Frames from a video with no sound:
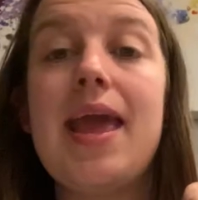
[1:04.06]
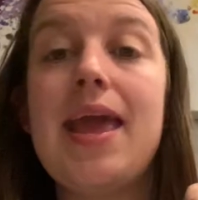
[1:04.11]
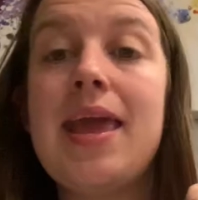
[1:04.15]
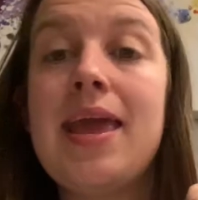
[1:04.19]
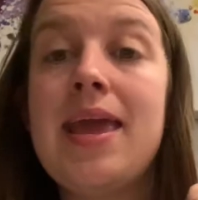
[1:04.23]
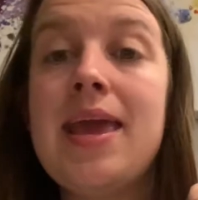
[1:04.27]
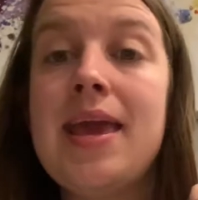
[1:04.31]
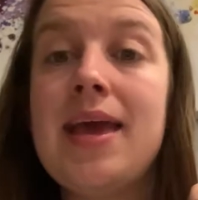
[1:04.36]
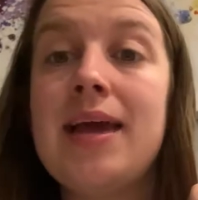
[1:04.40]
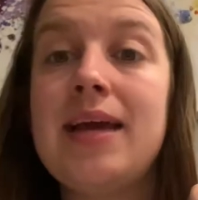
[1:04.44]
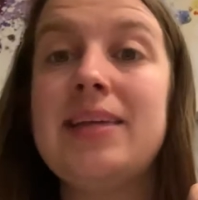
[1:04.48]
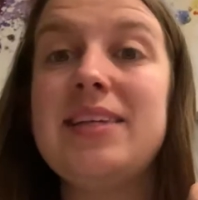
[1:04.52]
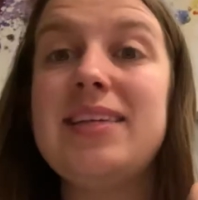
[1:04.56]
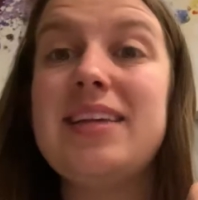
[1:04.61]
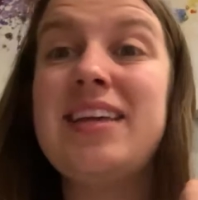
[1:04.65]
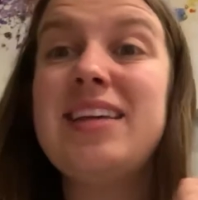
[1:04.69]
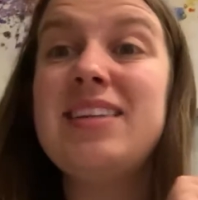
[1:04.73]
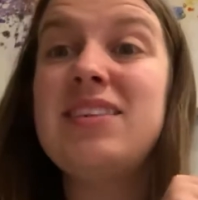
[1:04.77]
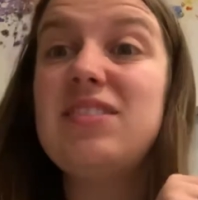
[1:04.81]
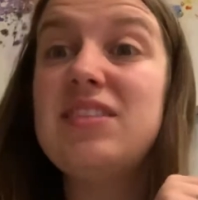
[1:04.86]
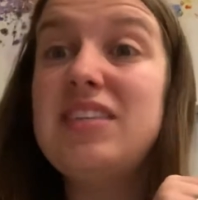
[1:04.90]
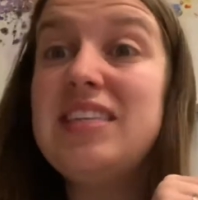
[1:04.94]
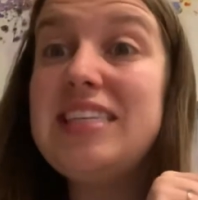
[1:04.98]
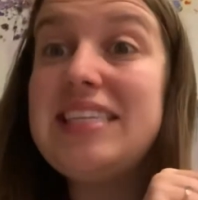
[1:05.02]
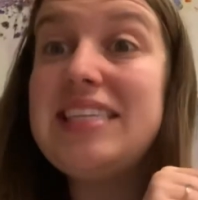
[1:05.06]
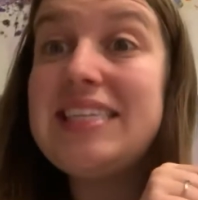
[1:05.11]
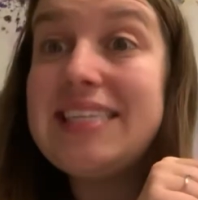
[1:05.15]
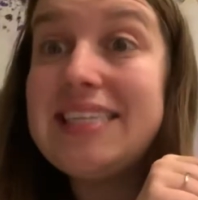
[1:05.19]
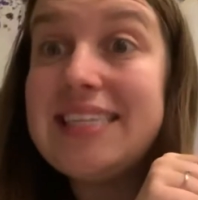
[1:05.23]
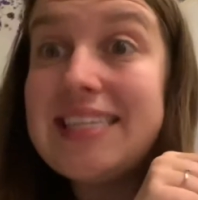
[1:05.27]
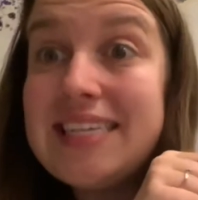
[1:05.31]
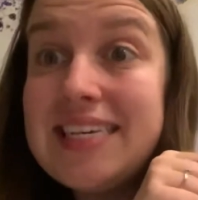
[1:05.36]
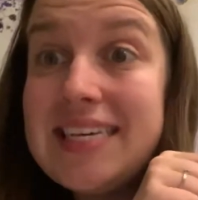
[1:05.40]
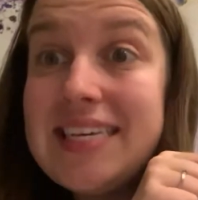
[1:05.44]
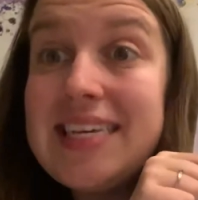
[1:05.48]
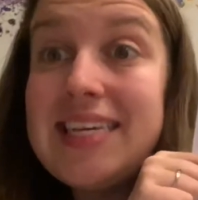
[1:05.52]
and it's
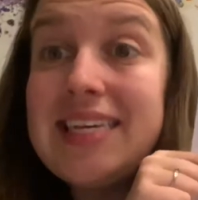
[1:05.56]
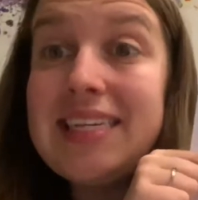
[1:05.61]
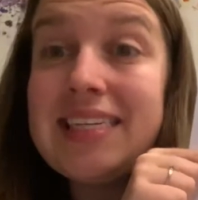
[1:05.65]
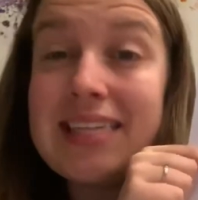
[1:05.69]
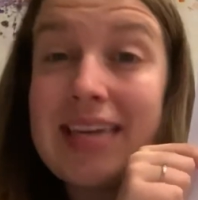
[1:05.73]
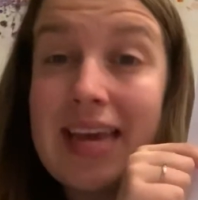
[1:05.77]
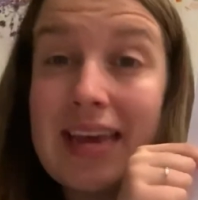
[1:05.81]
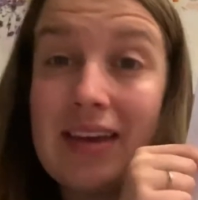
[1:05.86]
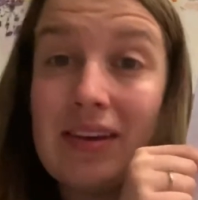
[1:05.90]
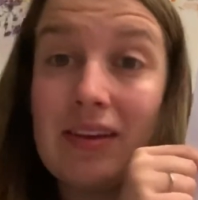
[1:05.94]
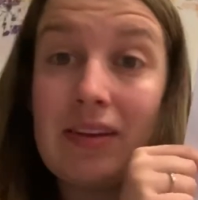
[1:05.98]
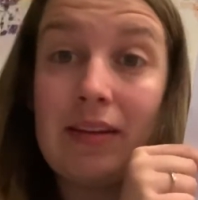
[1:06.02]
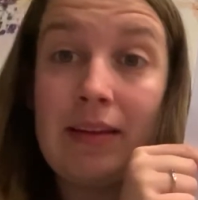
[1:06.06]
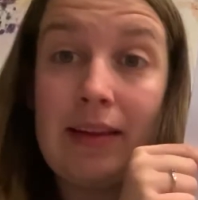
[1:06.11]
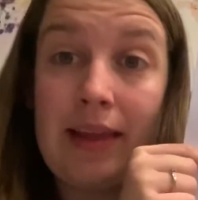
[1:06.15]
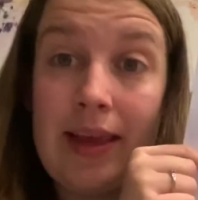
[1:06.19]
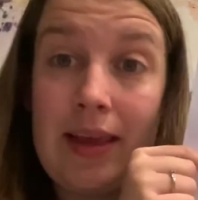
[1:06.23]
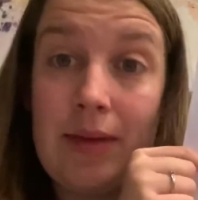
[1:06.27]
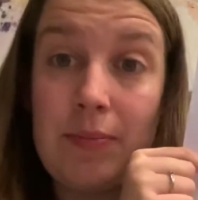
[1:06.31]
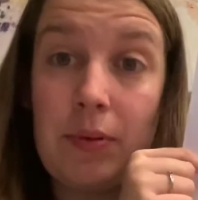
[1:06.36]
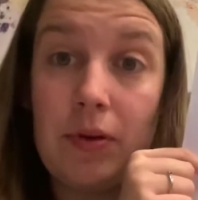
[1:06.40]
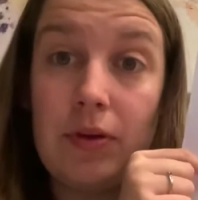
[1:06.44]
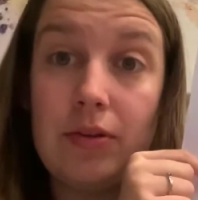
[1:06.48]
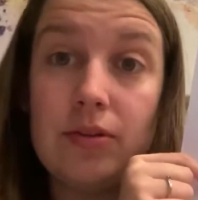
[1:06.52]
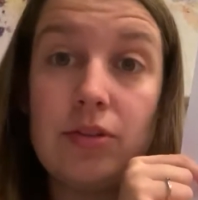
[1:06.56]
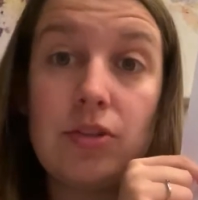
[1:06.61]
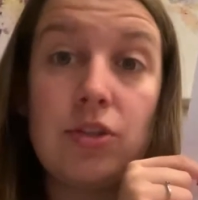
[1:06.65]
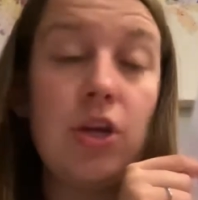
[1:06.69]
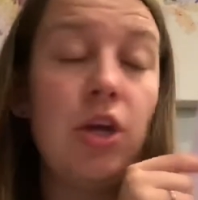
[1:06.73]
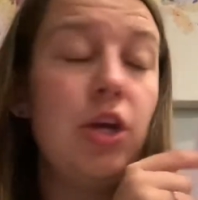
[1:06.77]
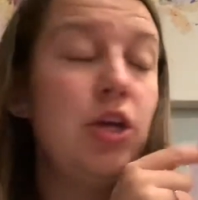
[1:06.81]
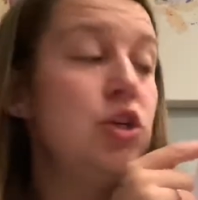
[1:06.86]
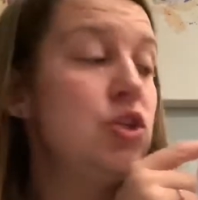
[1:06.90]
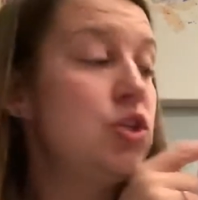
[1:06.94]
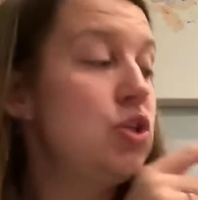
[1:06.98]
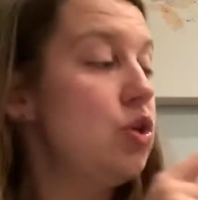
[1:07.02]
detailed labels.
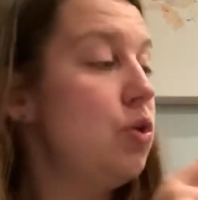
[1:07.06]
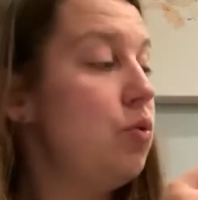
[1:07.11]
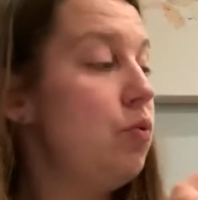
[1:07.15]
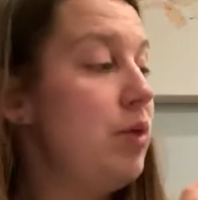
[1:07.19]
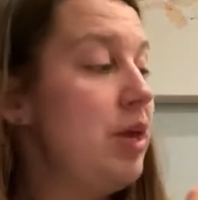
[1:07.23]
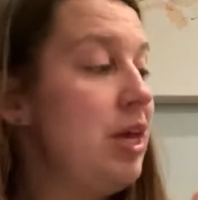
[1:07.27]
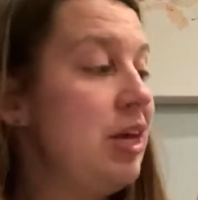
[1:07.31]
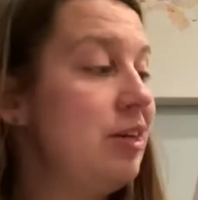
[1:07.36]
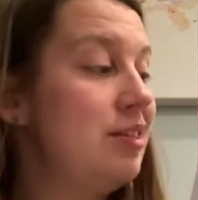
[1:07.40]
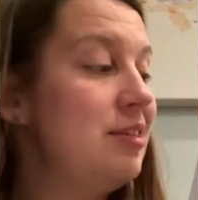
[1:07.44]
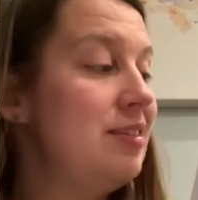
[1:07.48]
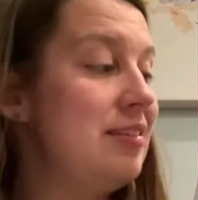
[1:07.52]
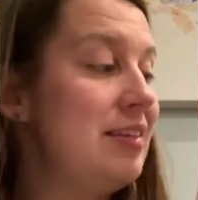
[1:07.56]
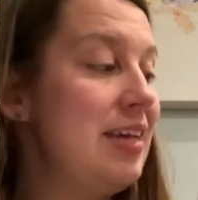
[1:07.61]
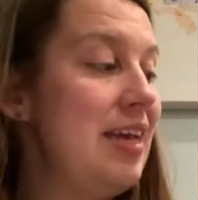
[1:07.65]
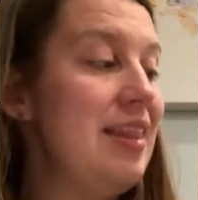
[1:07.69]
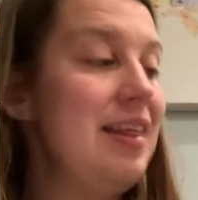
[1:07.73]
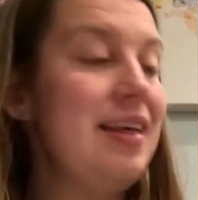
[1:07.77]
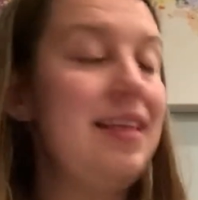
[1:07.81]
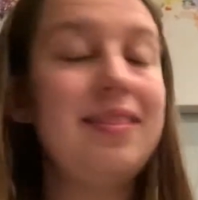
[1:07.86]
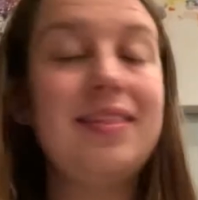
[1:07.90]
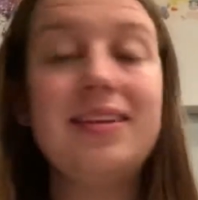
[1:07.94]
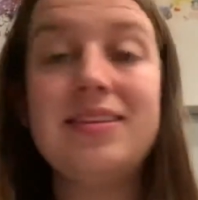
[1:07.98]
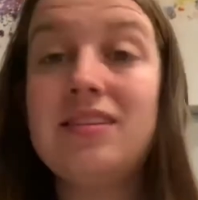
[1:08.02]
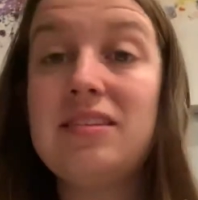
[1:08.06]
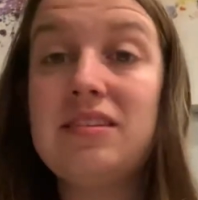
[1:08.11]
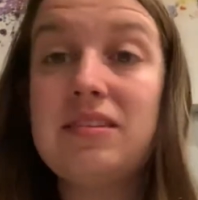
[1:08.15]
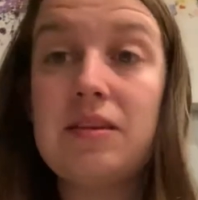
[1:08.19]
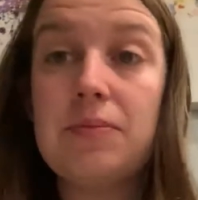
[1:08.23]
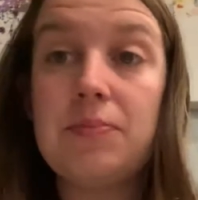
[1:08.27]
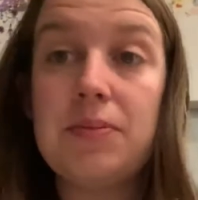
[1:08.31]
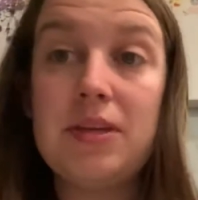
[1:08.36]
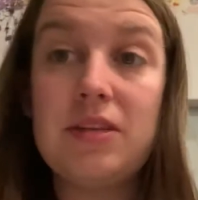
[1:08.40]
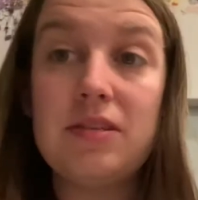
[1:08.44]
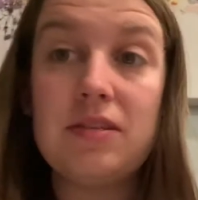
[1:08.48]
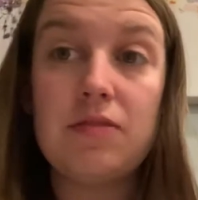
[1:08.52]
So we could say that this is a
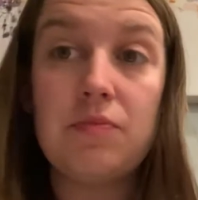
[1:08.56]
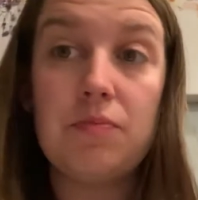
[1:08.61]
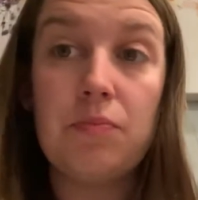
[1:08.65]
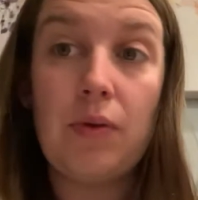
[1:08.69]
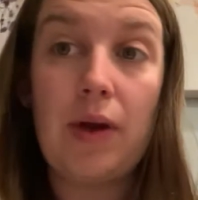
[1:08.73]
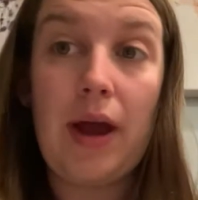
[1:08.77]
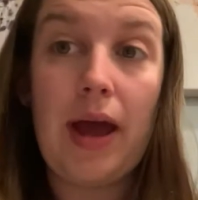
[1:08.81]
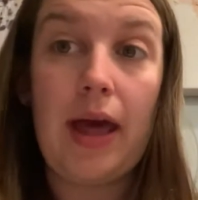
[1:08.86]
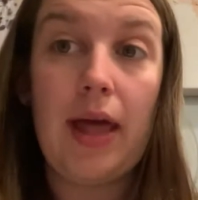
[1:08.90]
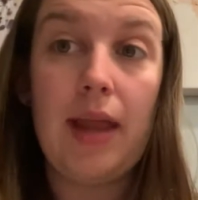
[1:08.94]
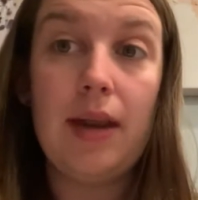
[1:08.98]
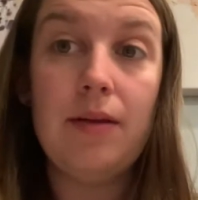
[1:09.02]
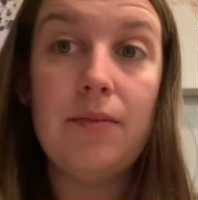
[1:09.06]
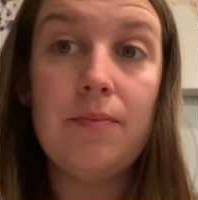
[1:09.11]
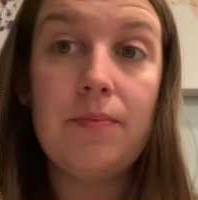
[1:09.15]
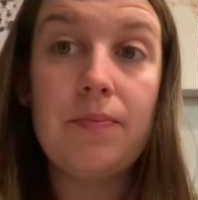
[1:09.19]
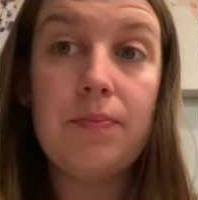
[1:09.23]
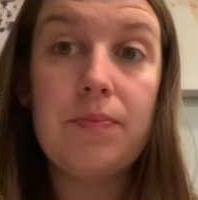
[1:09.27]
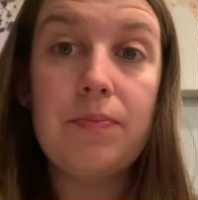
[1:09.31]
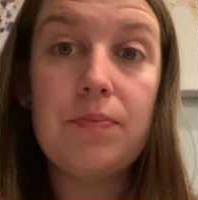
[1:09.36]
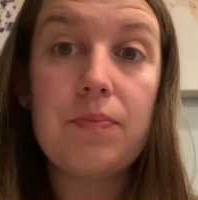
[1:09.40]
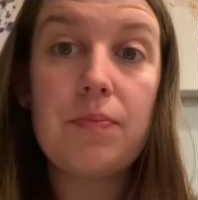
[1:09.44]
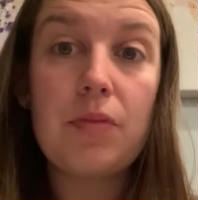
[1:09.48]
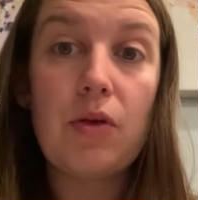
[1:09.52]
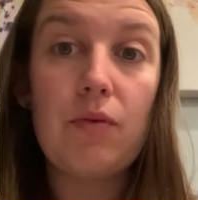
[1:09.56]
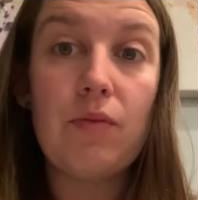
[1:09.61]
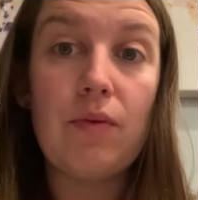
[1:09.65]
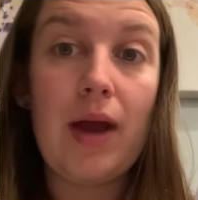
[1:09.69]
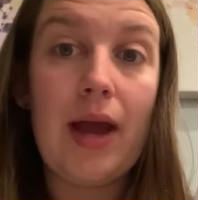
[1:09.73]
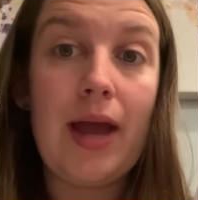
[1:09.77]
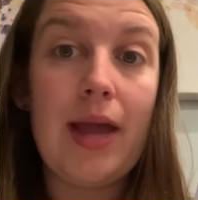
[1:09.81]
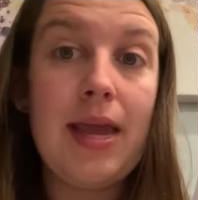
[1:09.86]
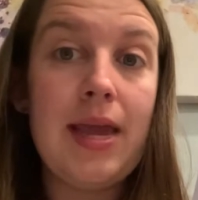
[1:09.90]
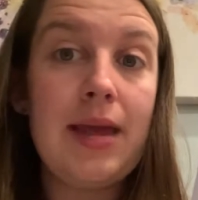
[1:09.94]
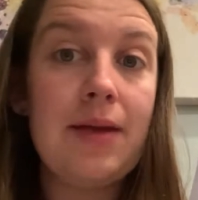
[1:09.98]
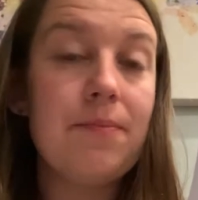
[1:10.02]
piece of bread,
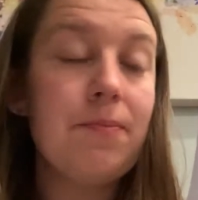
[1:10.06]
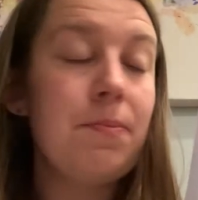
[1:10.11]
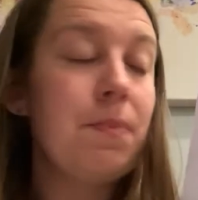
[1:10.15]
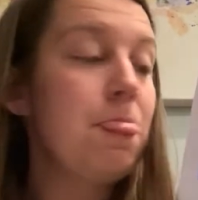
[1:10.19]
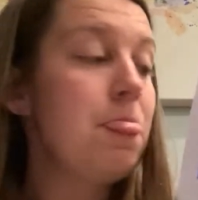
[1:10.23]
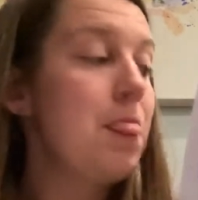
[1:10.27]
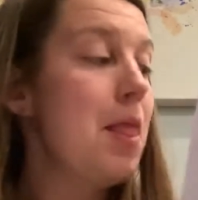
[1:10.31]
right?